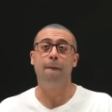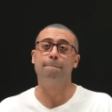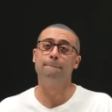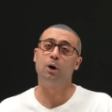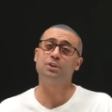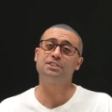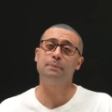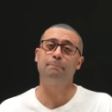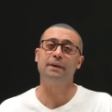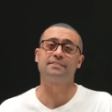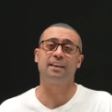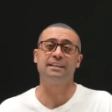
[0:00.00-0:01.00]

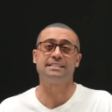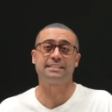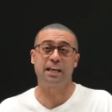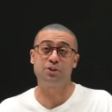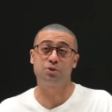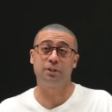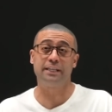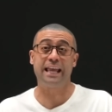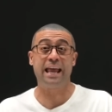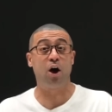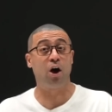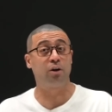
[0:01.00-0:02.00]
multi-baseline scheduling
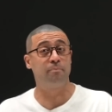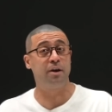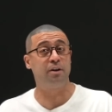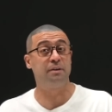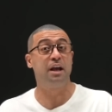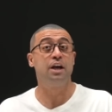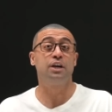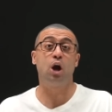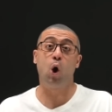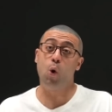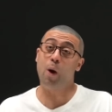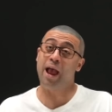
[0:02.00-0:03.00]
and automated
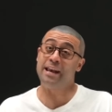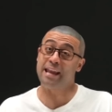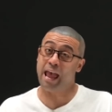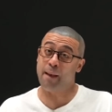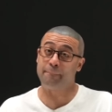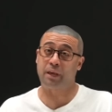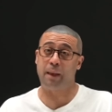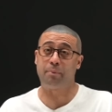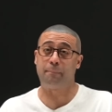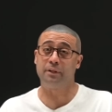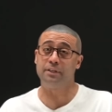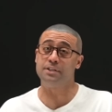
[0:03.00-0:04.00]
O&M
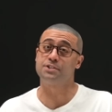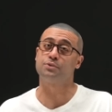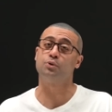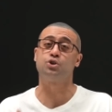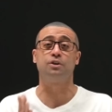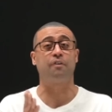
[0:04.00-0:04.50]
capabilities to achieve